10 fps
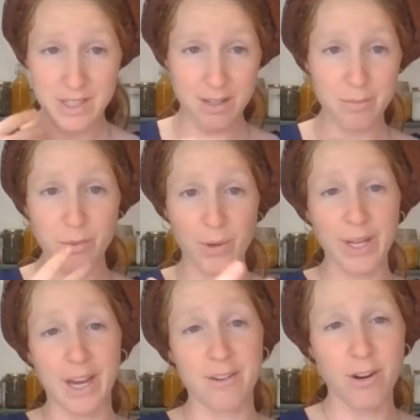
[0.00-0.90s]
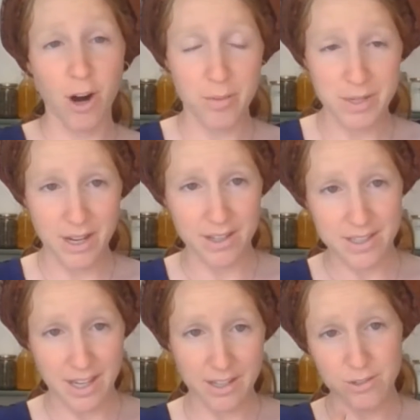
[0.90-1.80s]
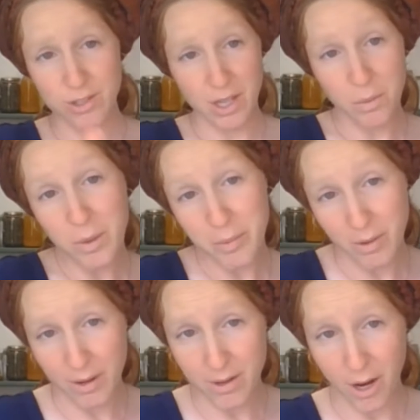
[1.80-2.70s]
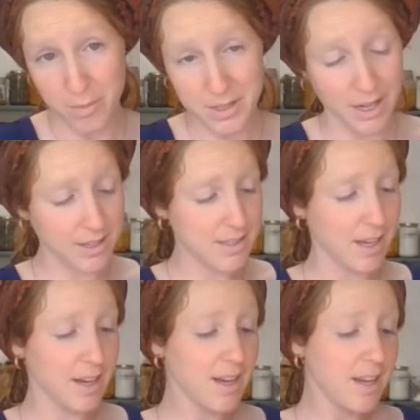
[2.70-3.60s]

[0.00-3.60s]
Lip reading: They're blowing out carbon dioxide, just like we blow out carbon dioxide.